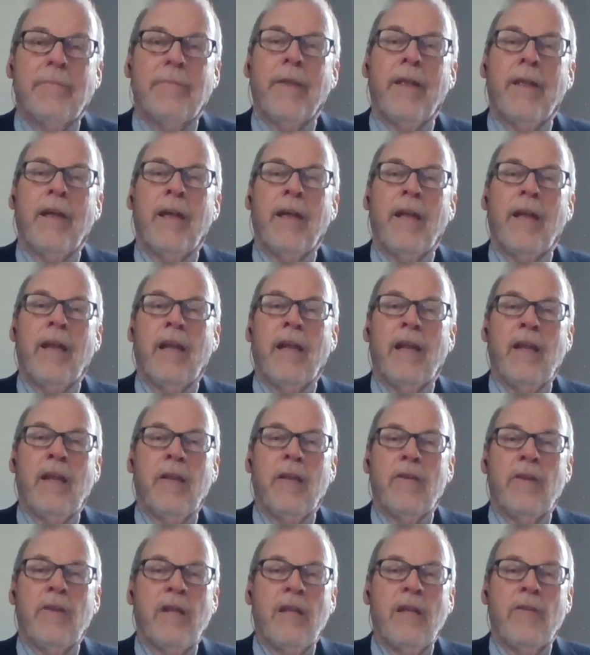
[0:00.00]
And
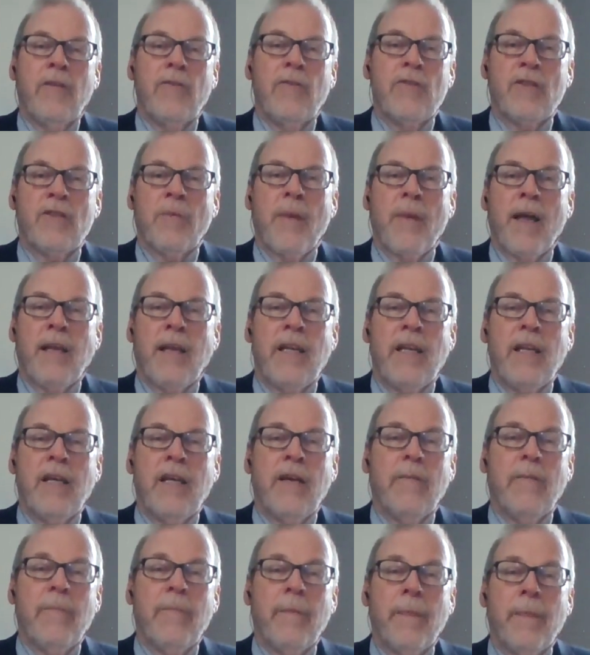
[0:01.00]
to give you some
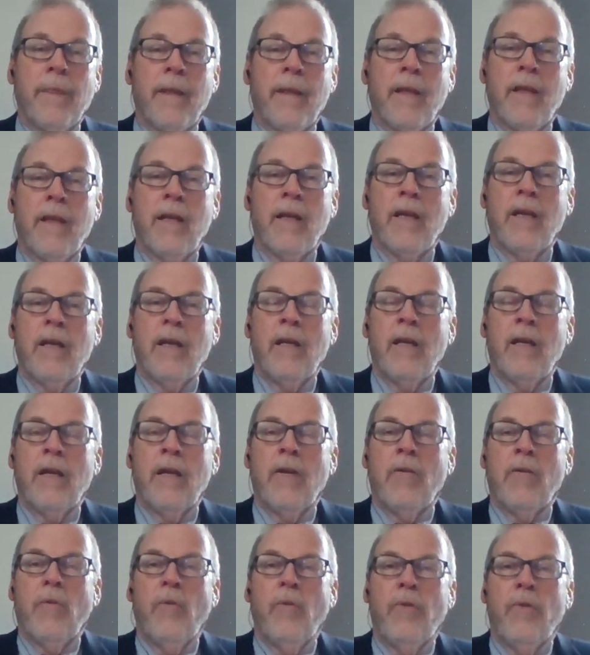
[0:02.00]
idea,
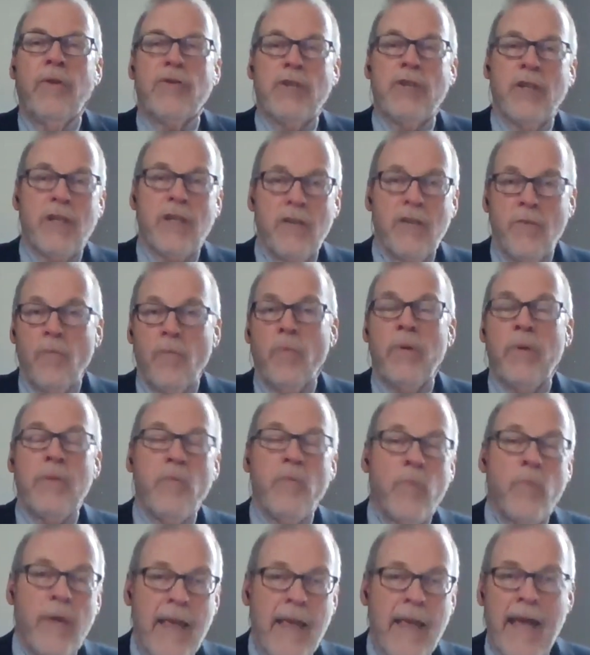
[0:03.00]

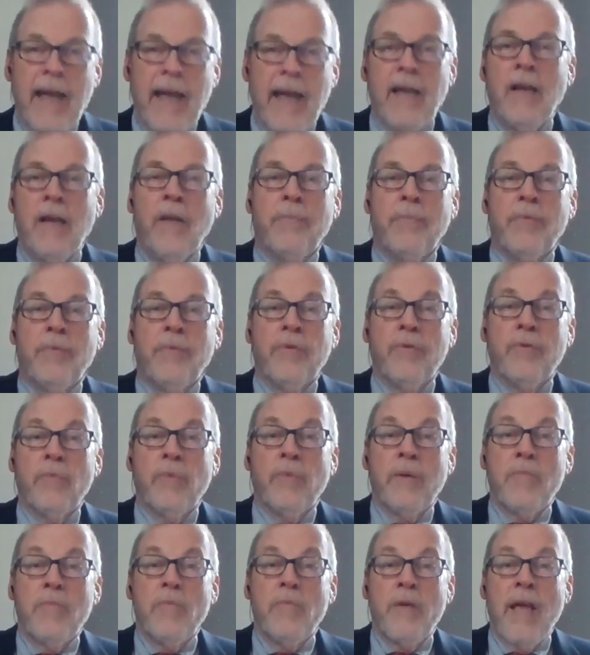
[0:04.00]
we had it up to,
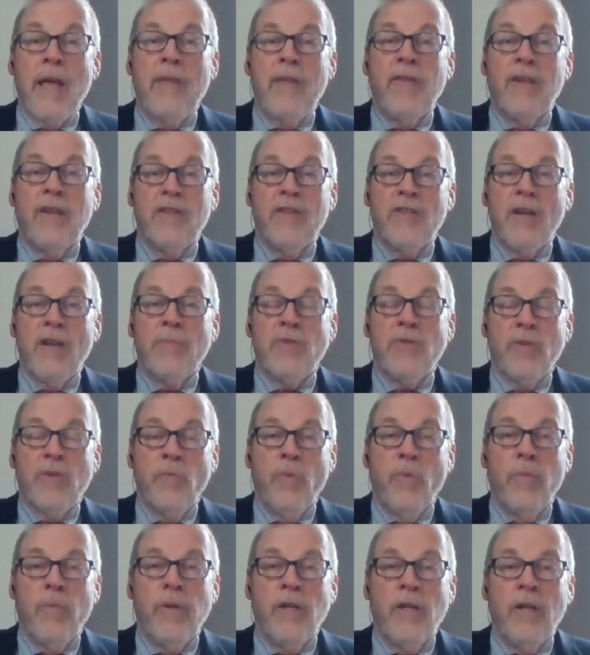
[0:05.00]
we gave an exemption
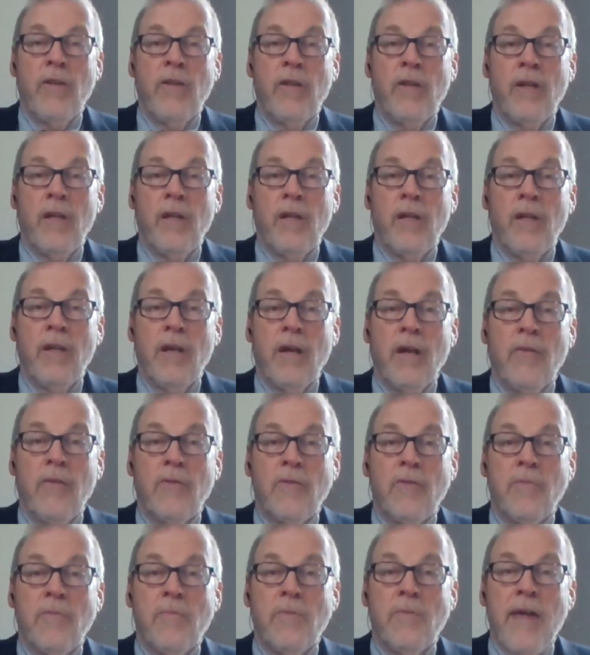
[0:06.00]
when we did the
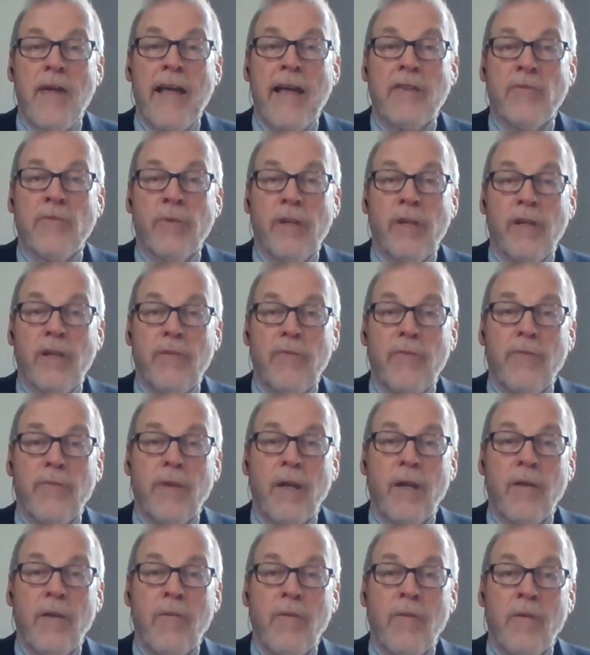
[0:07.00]
tax relief
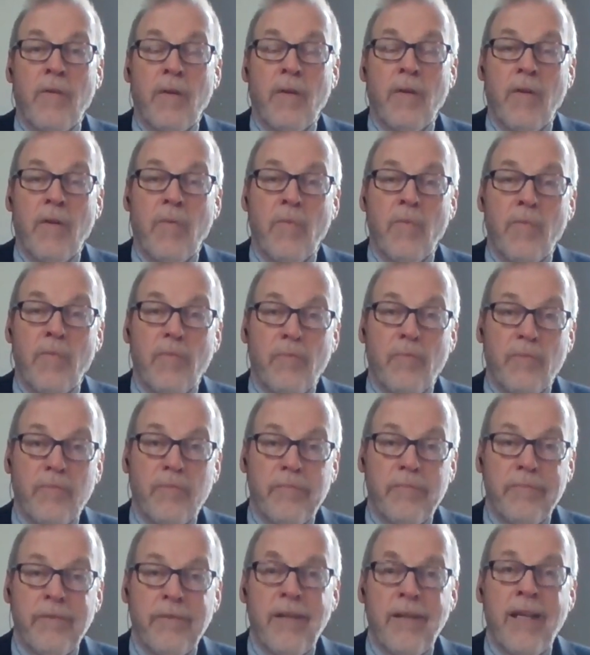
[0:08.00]
and
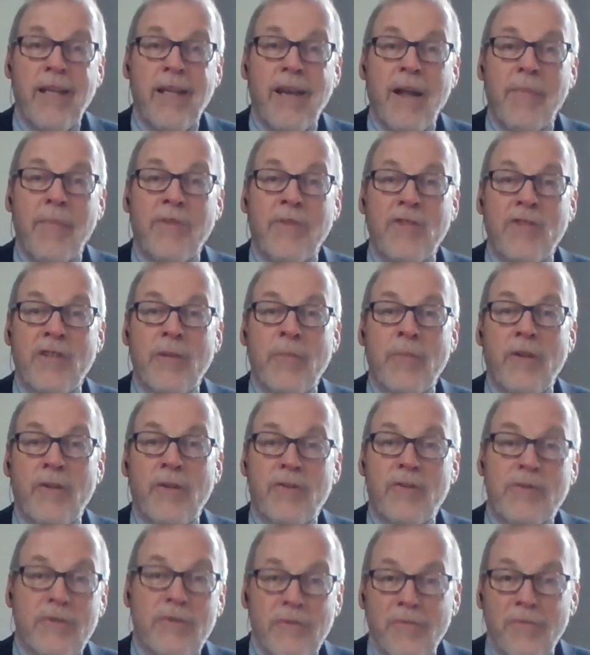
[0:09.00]
economic
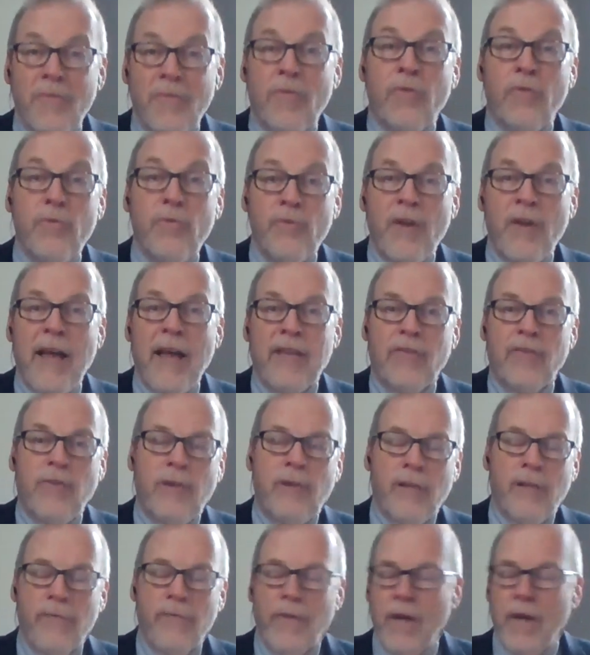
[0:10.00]
stimulus through tax
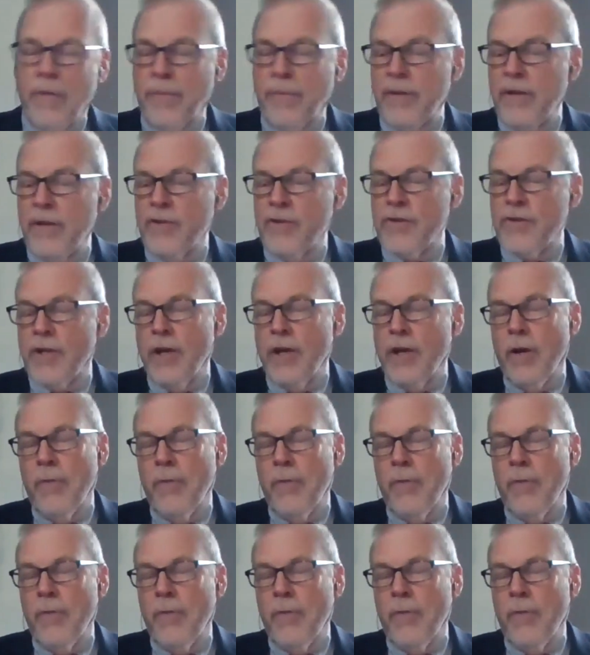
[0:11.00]
relief a couple of years ago.